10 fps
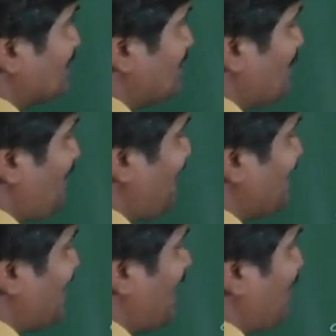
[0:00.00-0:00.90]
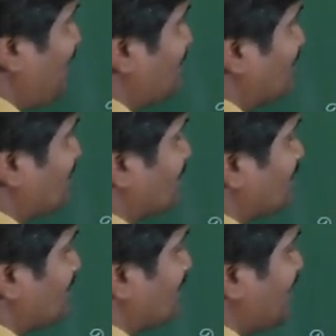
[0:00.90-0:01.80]
The male
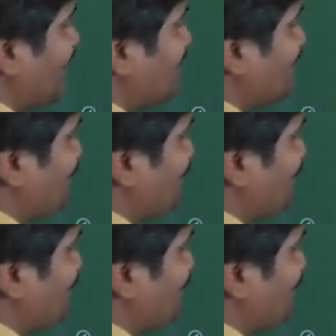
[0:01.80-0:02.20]
gamete is